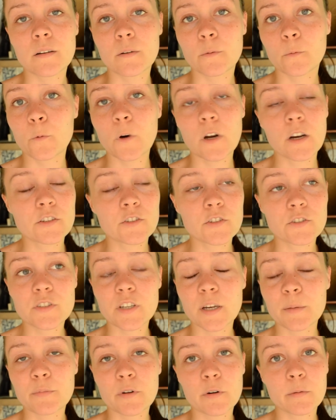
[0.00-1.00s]
what I just
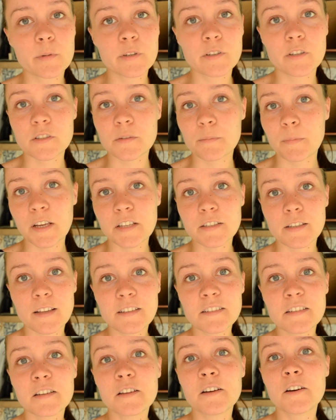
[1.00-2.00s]
said probably doesn't make
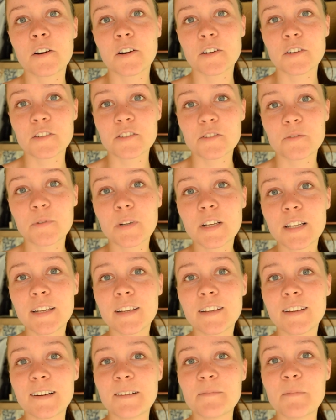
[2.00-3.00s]
sense or doesn't
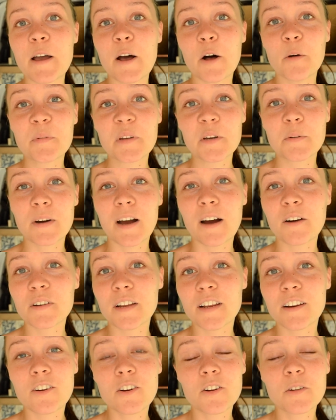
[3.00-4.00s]
really help you out
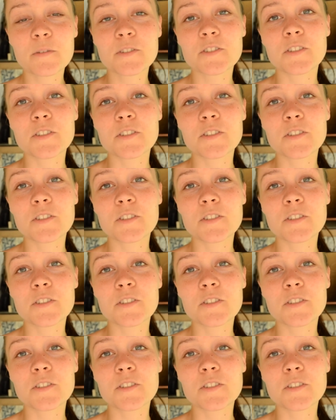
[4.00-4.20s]
at all,